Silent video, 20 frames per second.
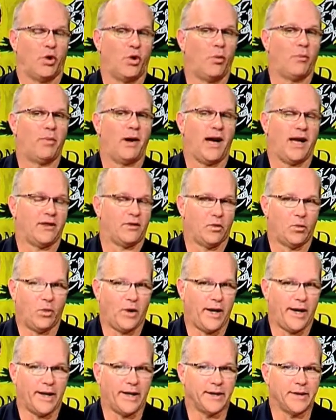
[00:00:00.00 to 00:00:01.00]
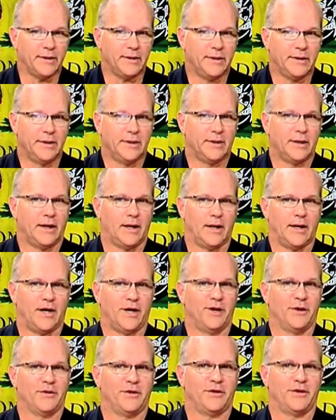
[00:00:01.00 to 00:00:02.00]
Oh, by the way,
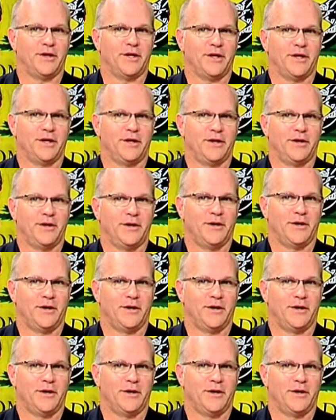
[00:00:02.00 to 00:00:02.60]
uh, the,